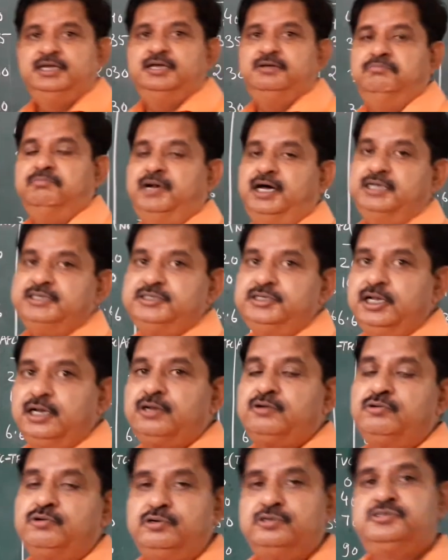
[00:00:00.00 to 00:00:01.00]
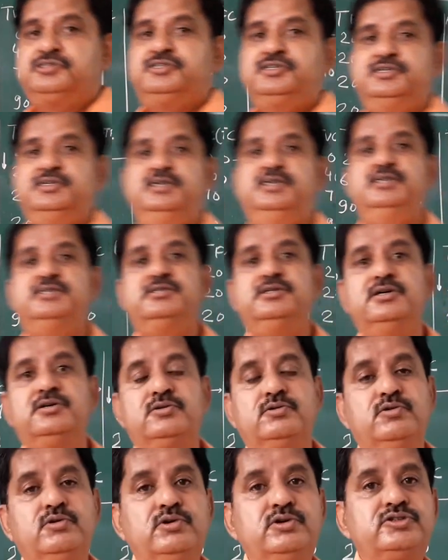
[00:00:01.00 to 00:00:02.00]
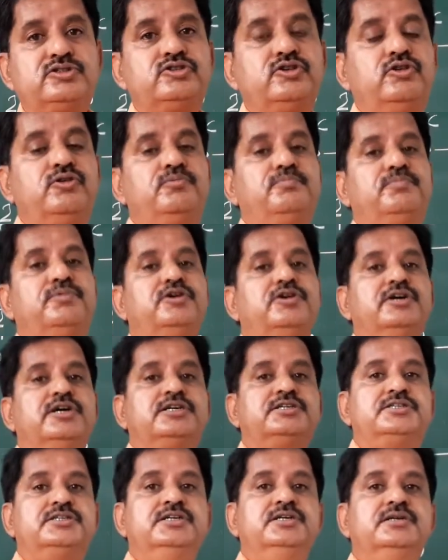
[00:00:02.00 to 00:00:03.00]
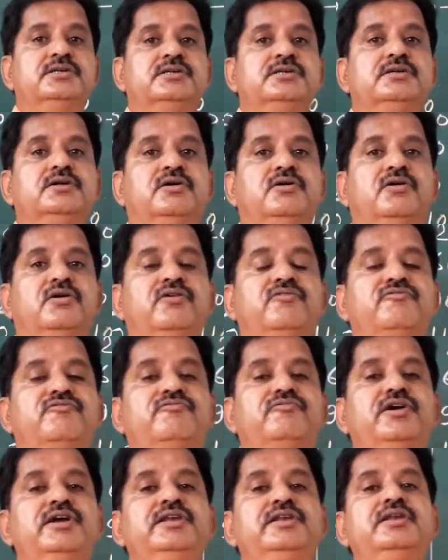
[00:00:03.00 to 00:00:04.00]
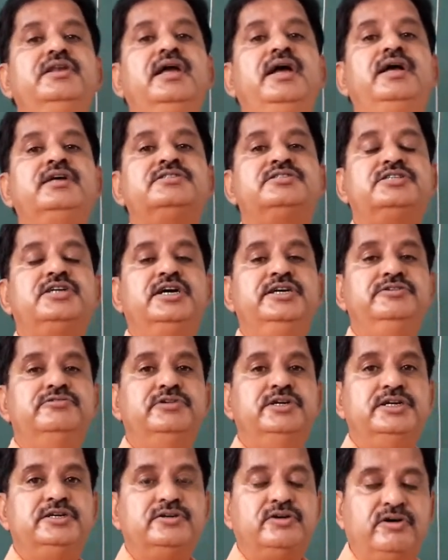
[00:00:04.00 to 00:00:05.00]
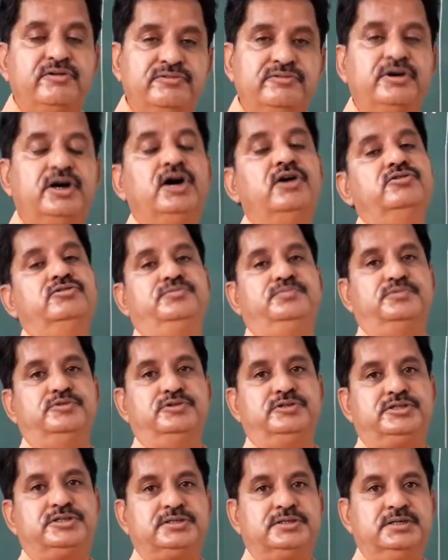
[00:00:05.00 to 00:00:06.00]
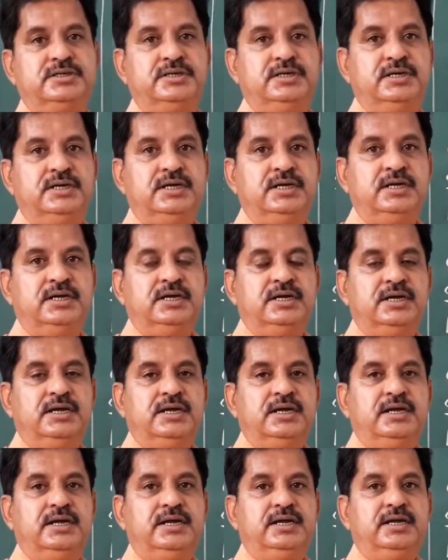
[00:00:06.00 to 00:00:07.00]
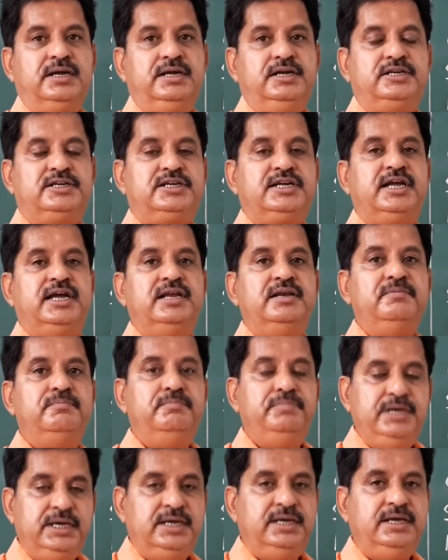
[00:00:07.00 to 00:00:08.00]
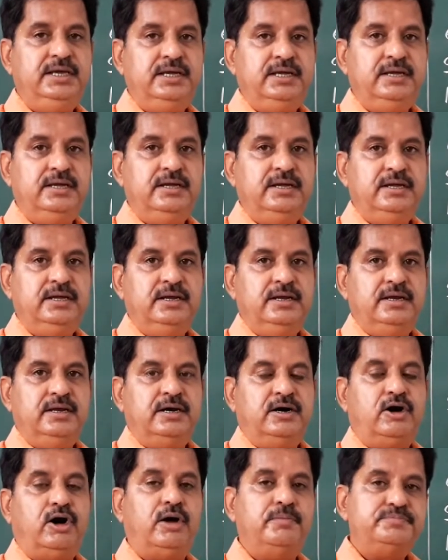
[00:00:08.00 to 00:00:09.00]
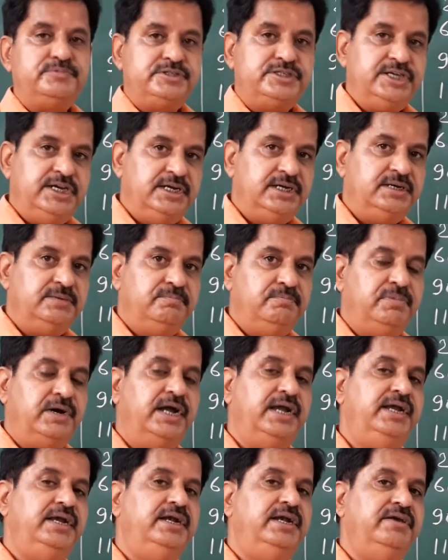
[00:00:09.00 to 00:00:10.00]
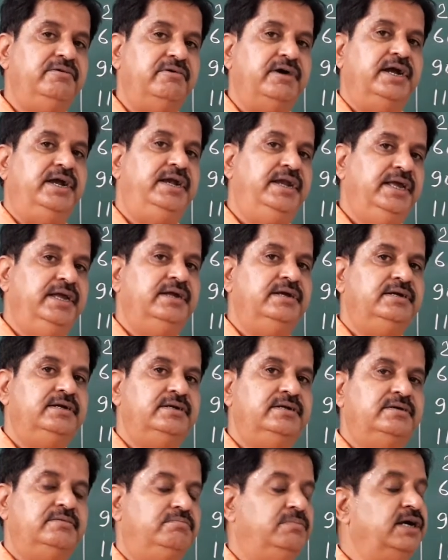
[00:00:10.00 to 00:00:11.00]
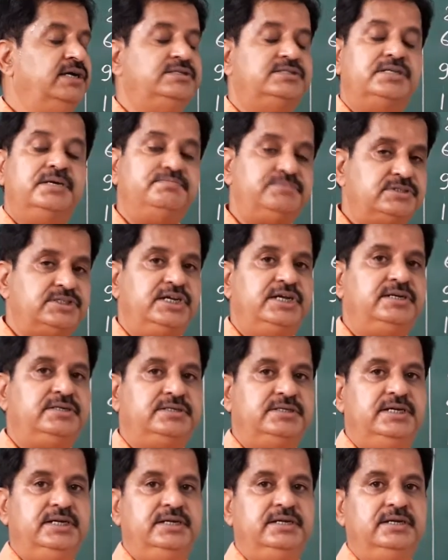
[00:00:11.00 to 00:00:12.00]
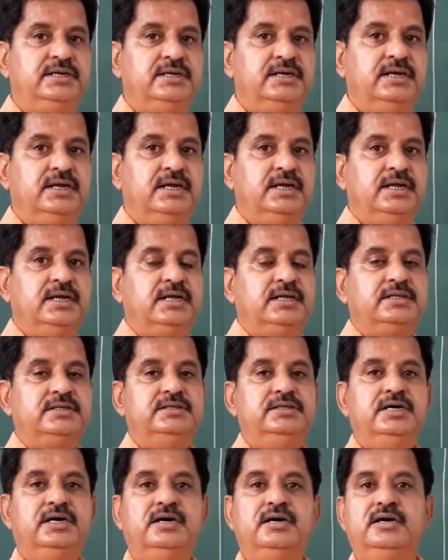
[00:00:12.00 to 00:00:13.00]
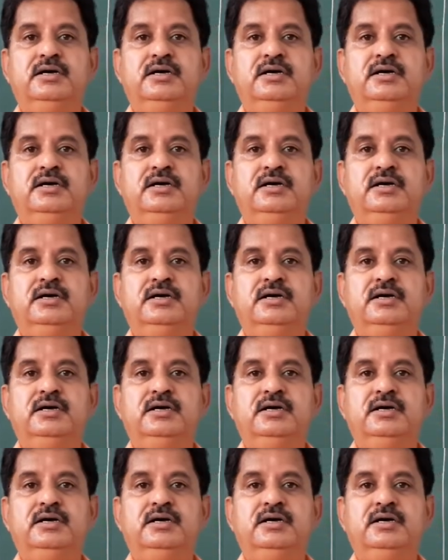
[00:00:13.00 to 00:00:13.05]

Marginal cost is the cost of production of one extra unit of output. It can be obtained by subtracting the